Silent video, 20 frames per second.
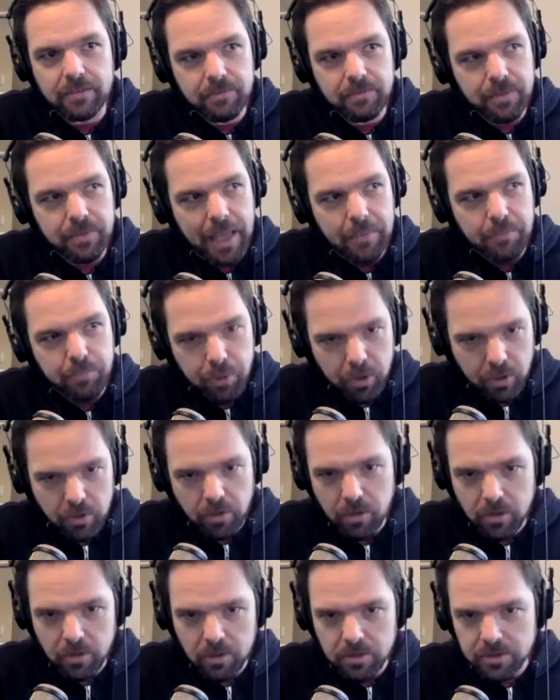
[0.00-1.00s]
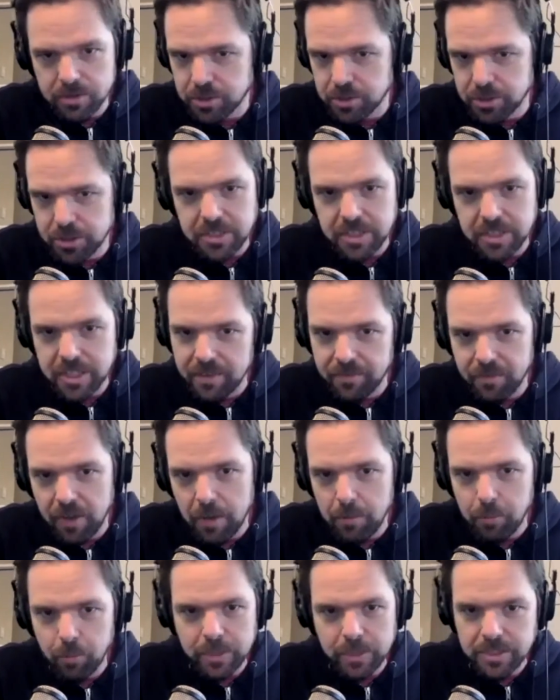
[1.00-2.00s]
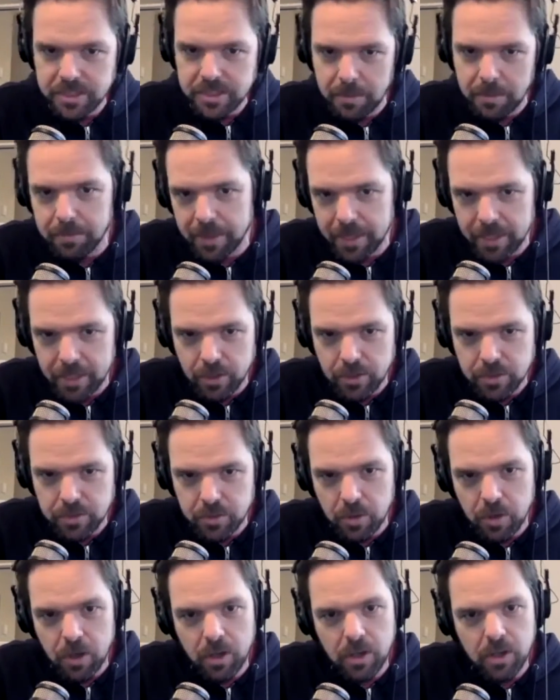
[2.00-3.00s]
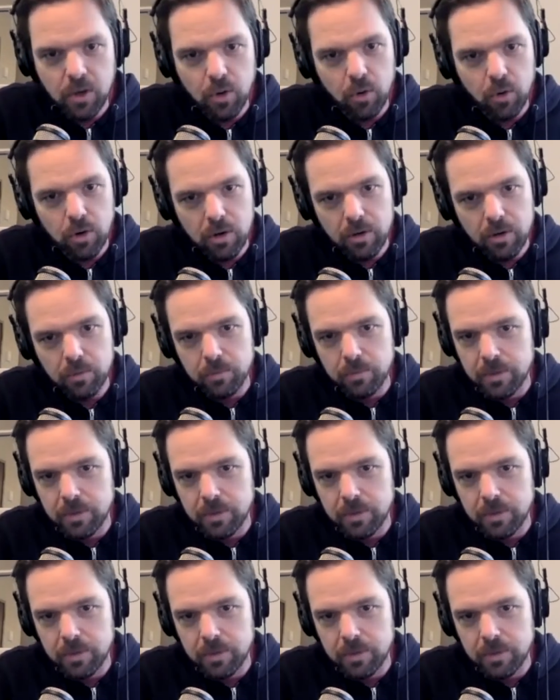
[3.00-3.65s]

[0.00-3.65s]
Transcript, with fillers: that pull to just give up when something goes wrong or